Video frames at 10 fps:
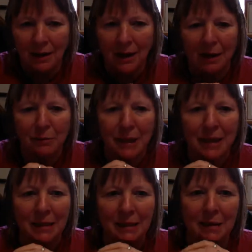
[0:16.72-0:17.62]

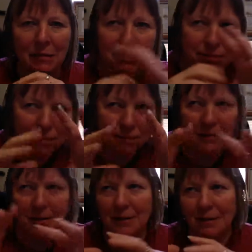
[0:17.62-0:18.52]
Because
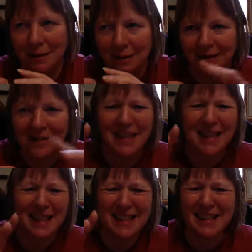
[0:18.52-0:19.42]

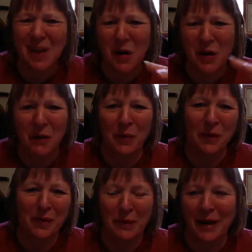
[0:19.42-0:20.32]
this is not going to
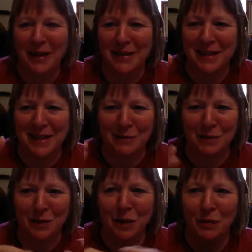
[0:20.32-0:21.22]
work the way I did
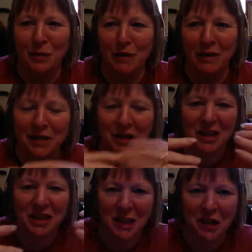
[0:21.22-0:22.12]
level 1, where I
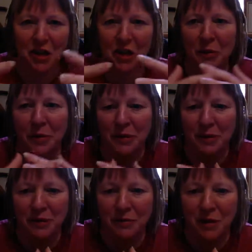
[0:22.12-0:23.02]
just teach you and
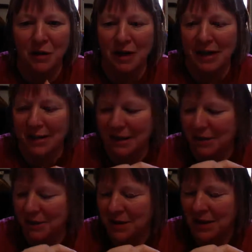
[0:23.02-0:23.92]
you've got
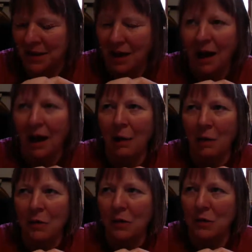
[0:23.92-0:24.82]
handouts. I
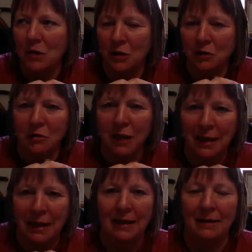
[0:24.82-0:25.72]
want you to
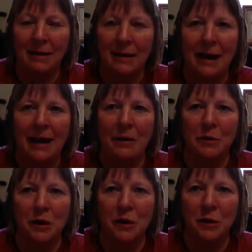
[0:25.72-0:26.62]
really learn
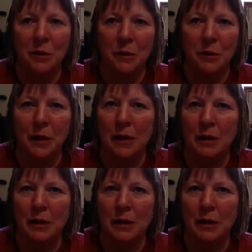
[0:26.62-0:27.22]
how to